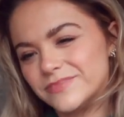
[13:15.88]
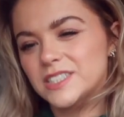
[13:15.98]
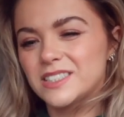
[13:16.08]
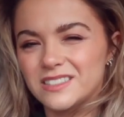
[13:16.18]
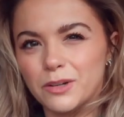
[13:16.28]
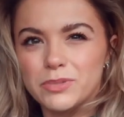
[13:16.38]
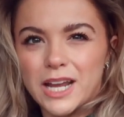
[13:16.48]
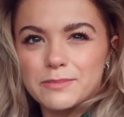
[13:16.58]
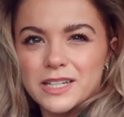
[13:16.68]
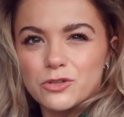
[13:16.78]

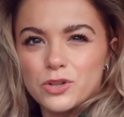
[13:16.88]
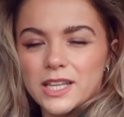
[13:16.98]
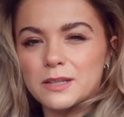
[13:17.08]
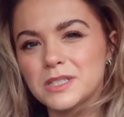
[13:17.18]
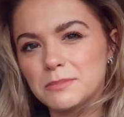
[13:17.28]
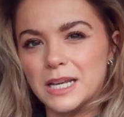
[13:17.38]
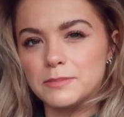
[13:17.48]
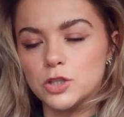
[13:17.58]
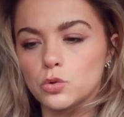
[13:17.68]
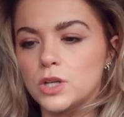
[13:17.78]
sometimes I do like them,
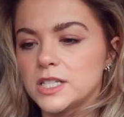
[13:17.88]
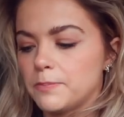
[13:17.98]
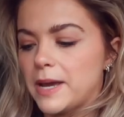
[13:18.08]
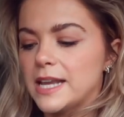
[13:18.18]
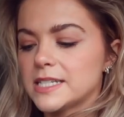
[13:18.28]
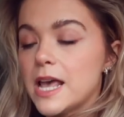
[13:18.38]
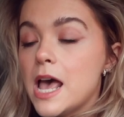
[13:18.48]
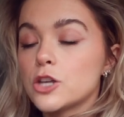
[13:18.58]
sometimes I don't, it depends.